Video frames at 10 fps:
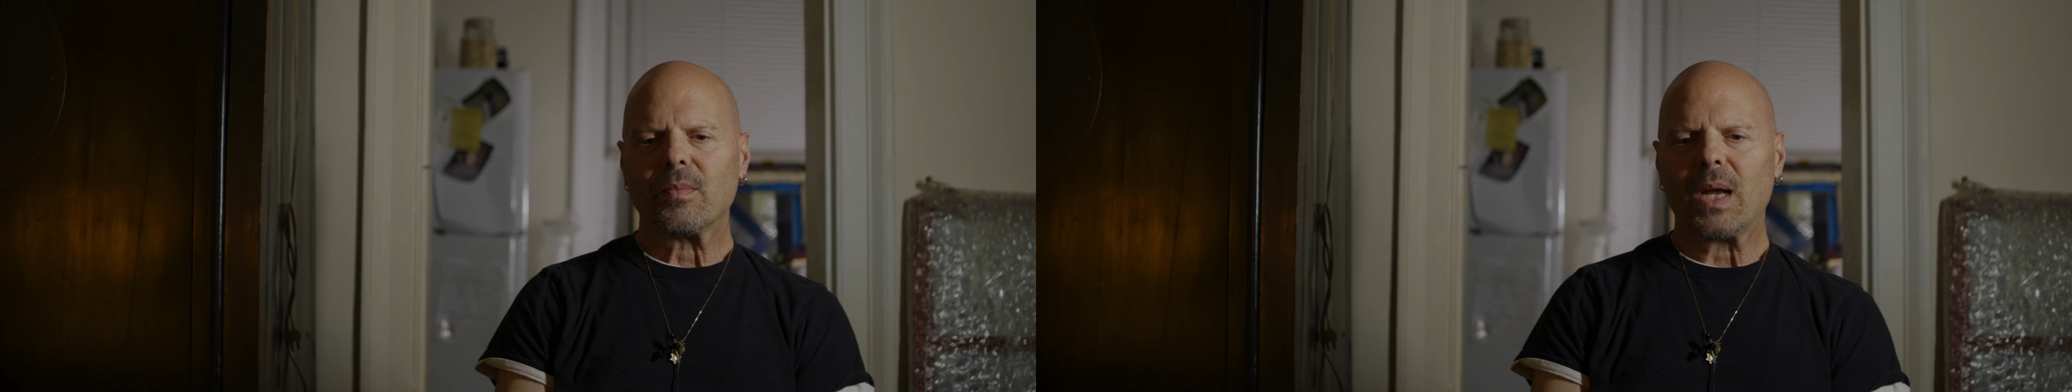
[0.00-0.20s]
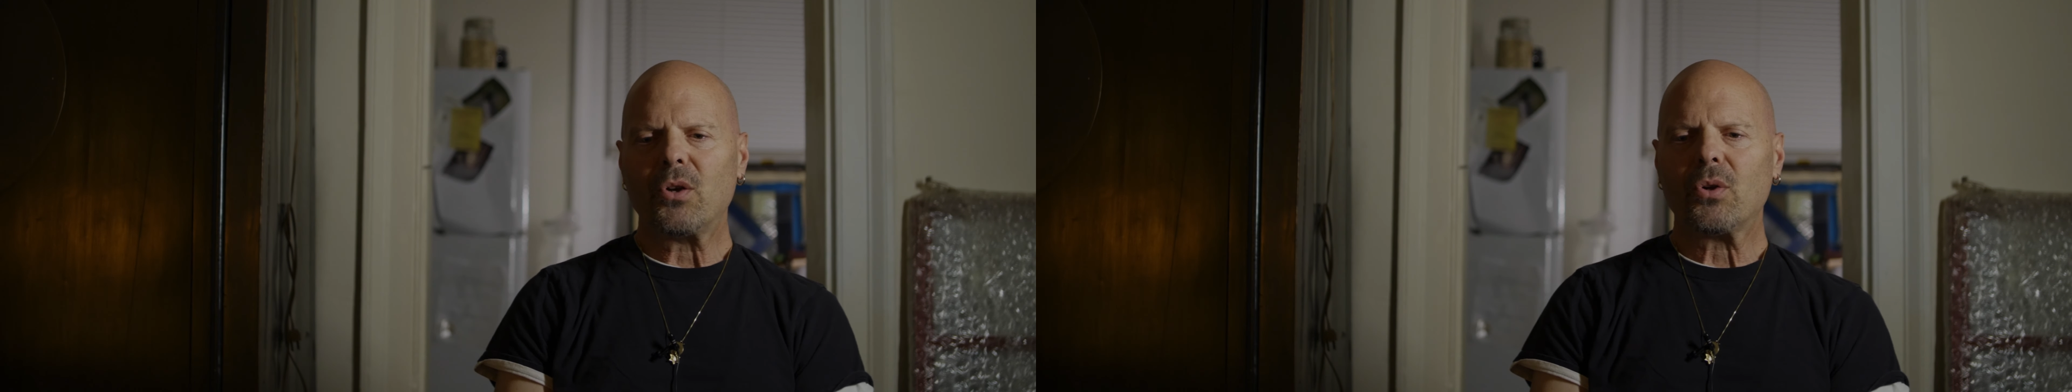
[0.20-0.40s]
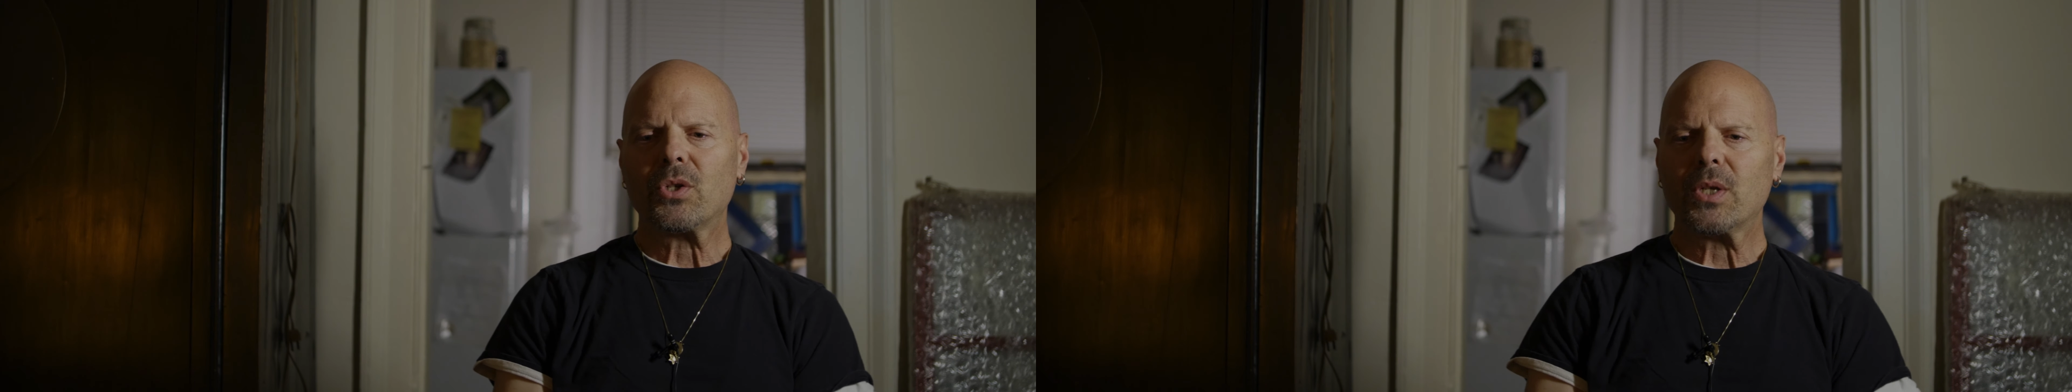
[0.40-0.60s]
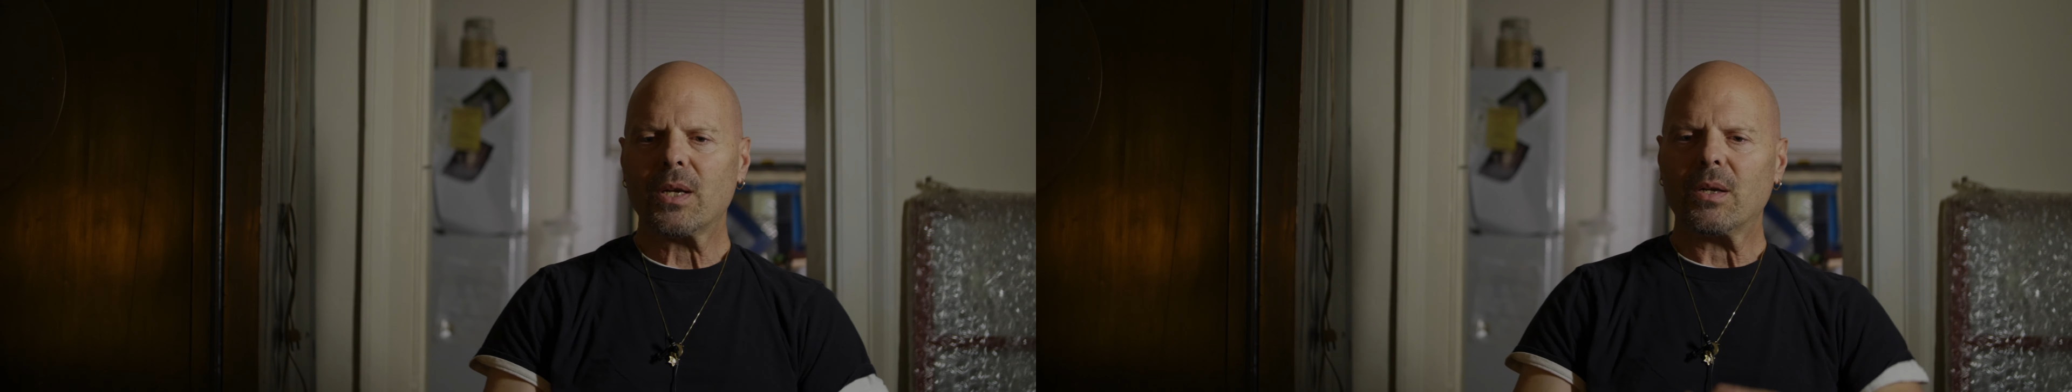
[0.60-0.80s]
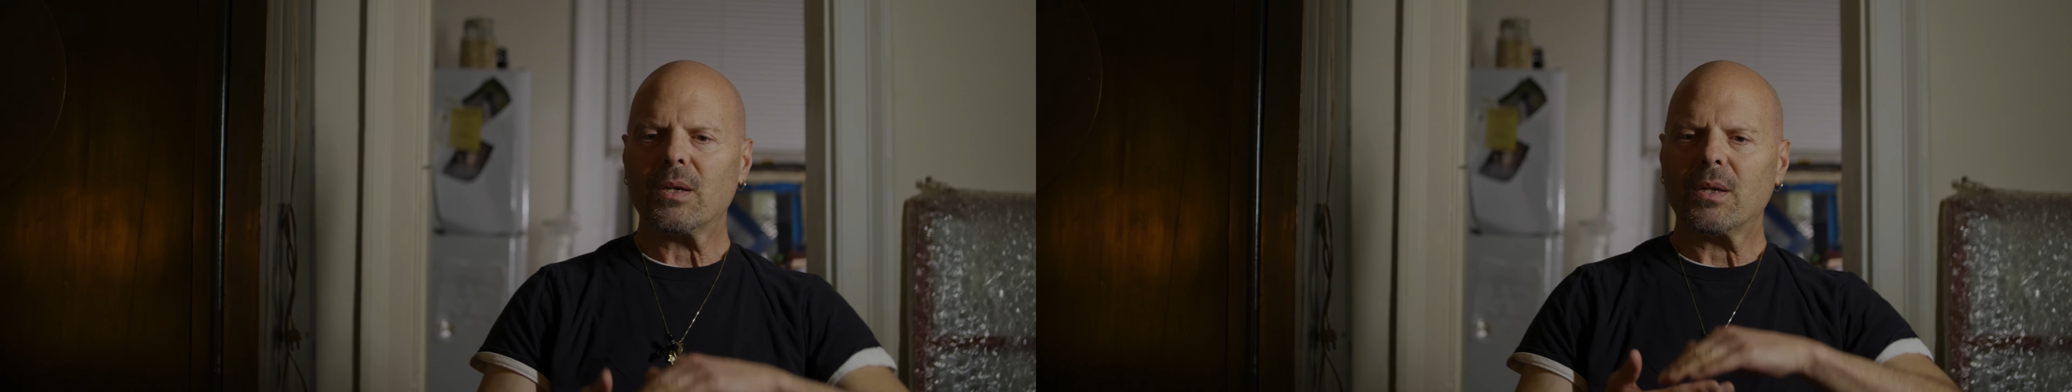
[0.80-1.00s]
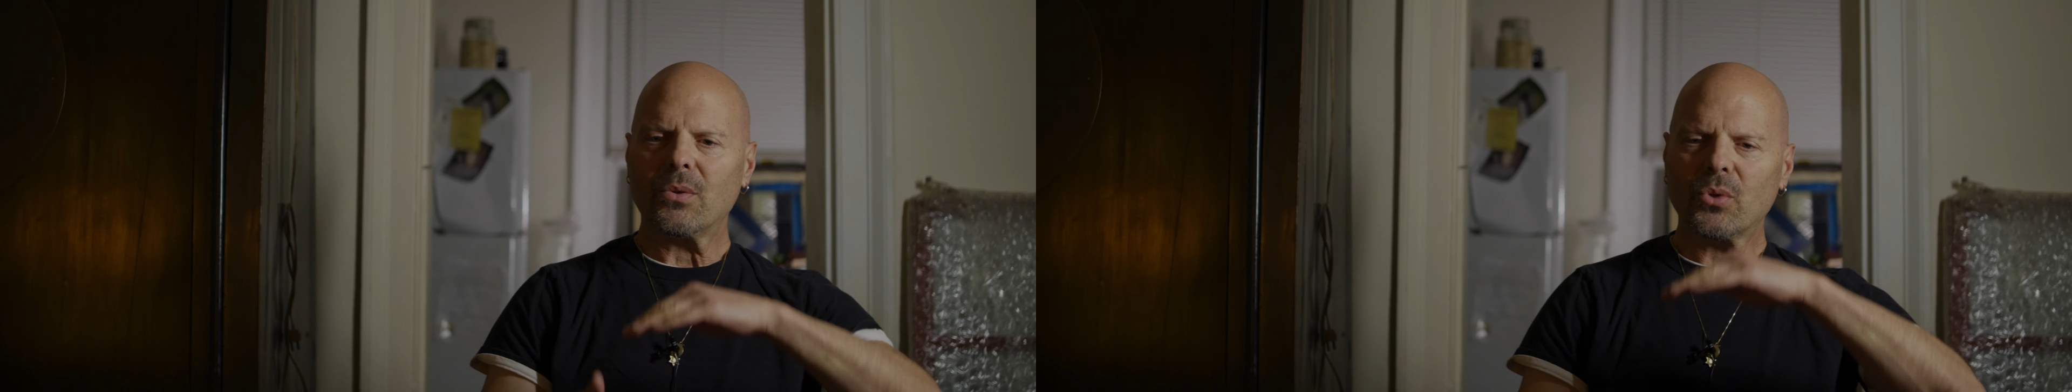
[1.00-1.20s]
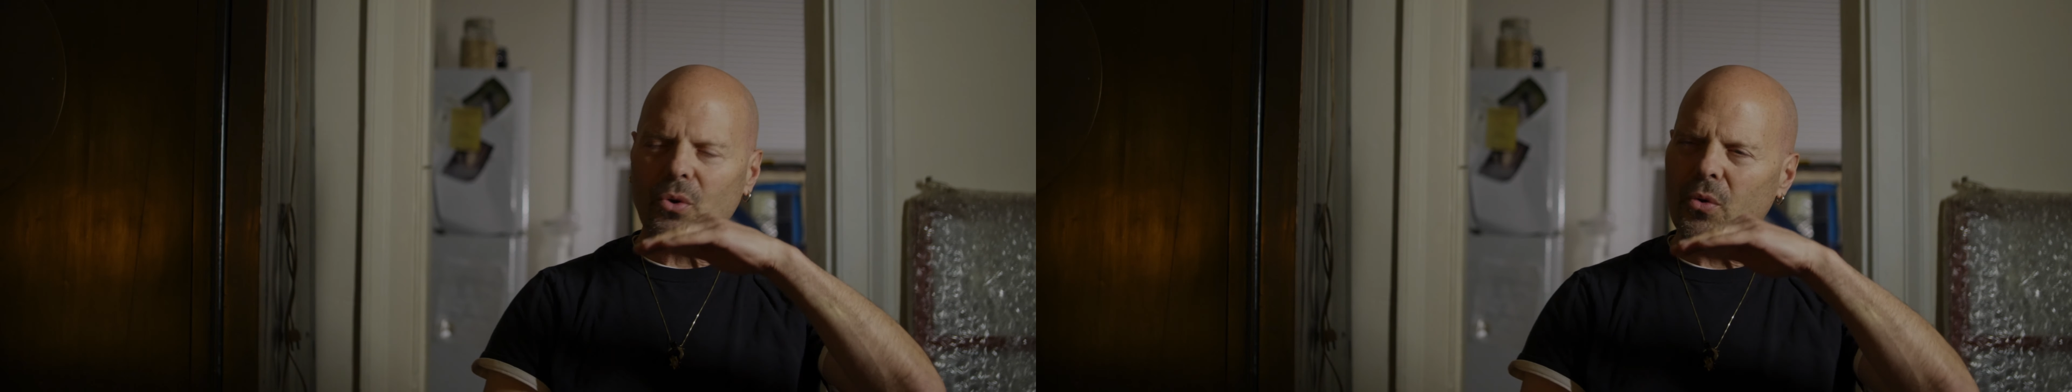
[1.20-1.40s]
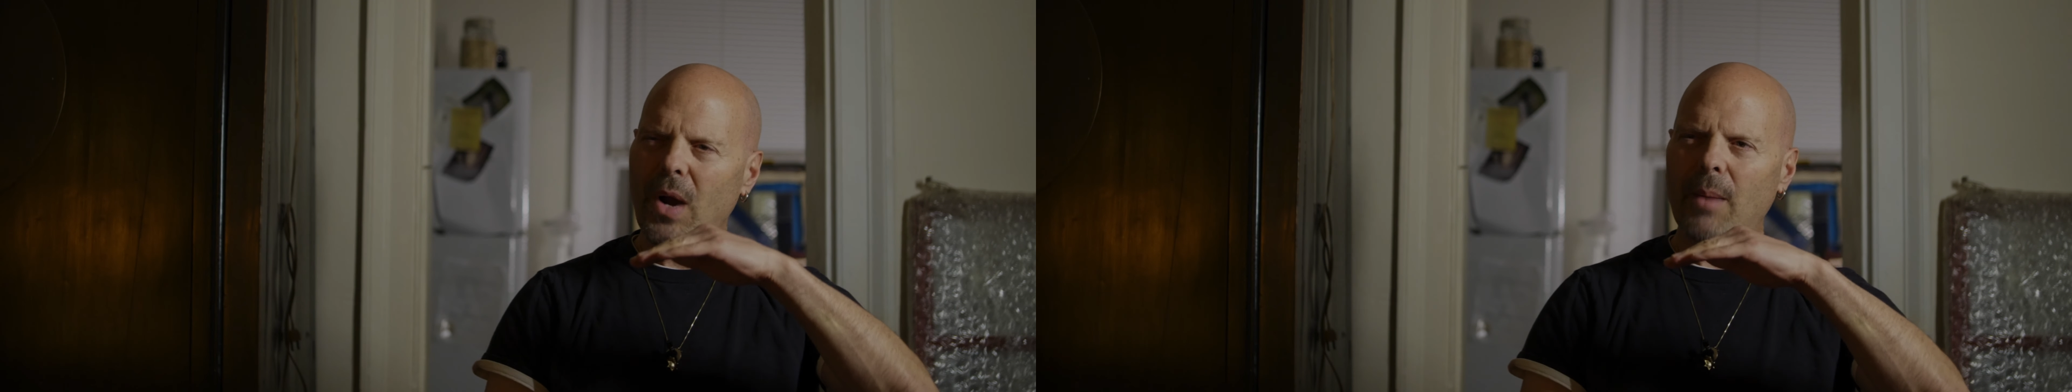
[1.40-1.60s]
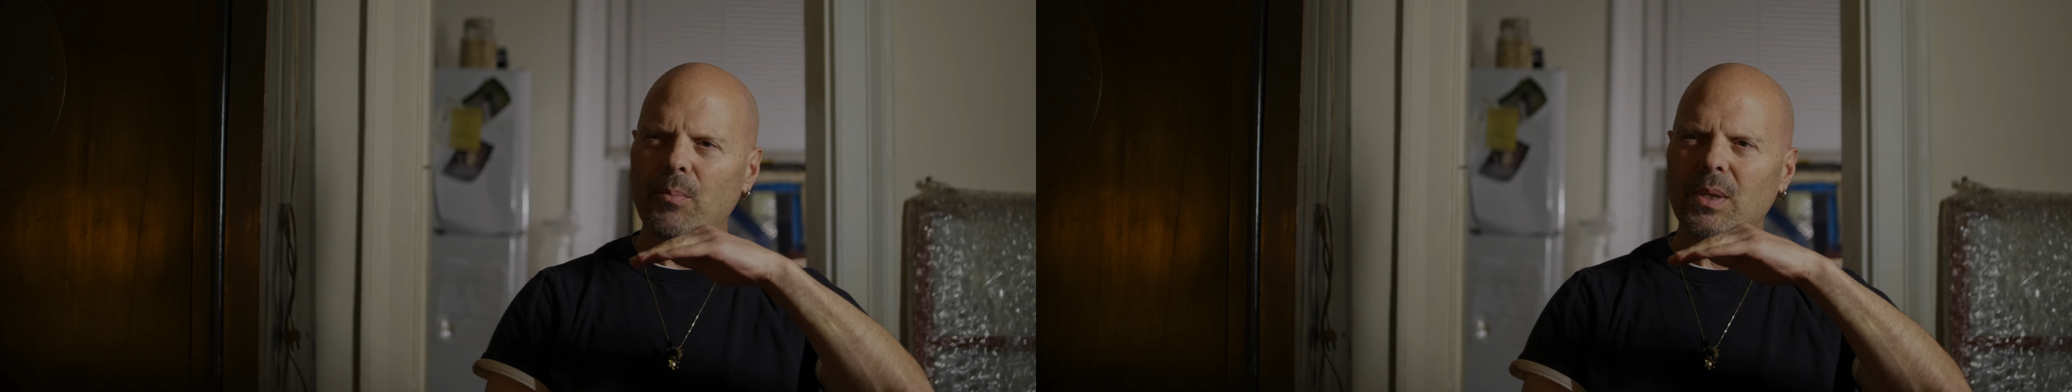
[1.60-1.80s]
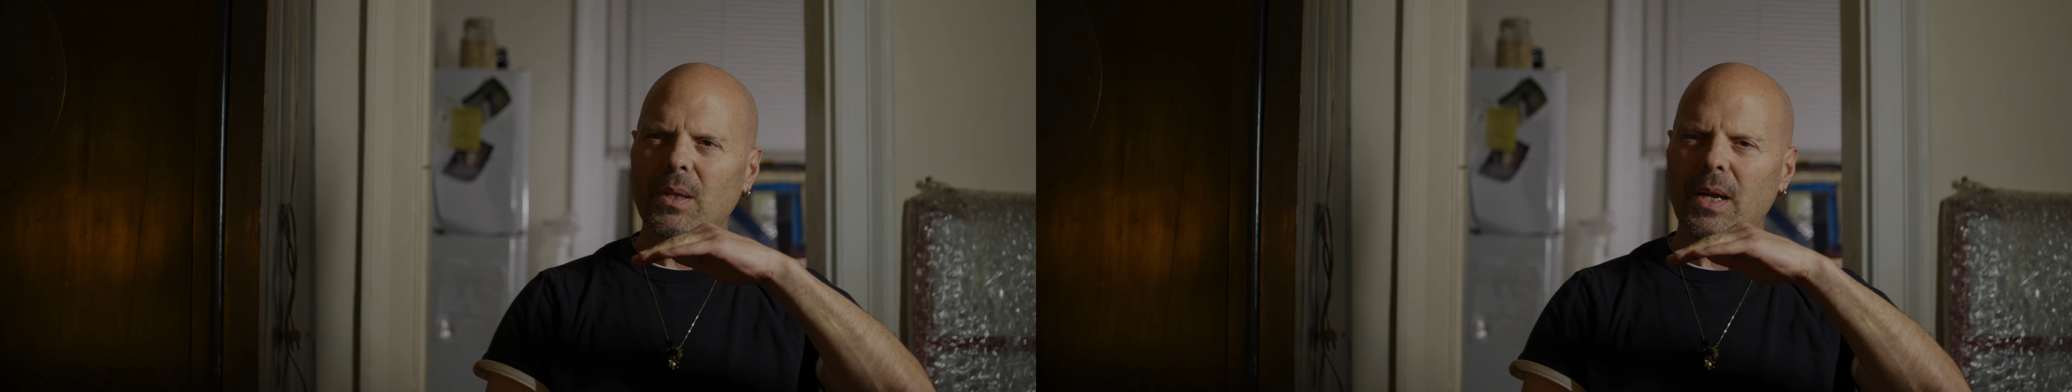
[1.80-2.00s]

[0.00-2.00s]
I noticed that it was cropped,